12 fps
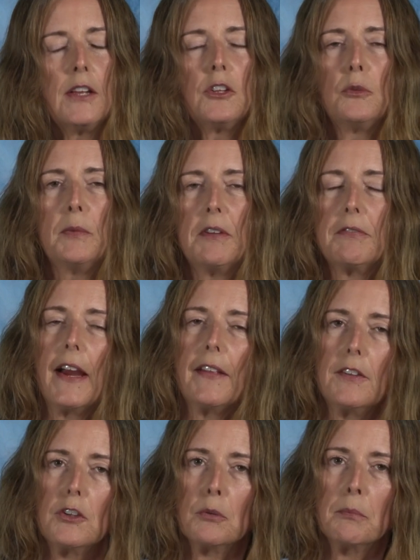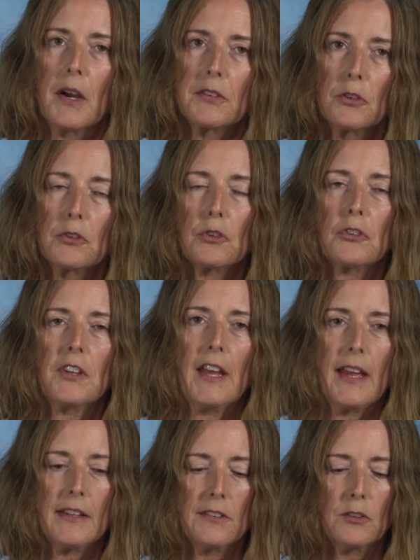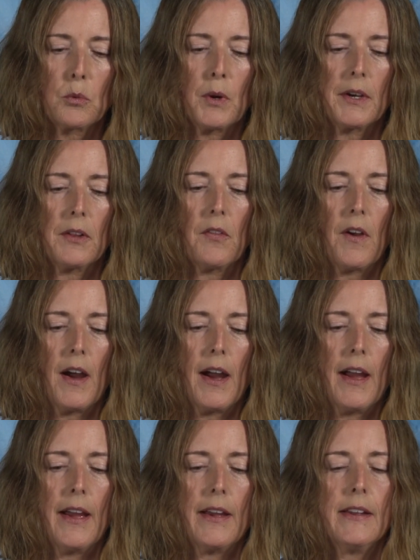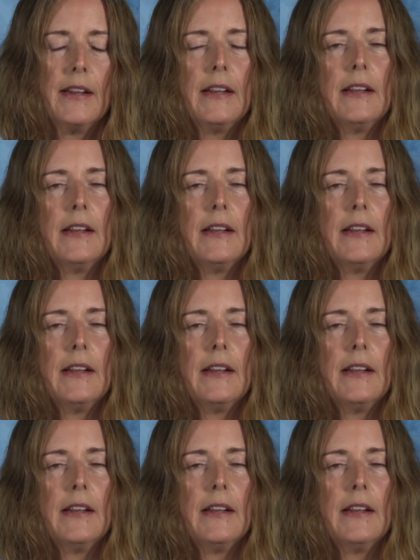You may find that your muscles are tense quite a lot.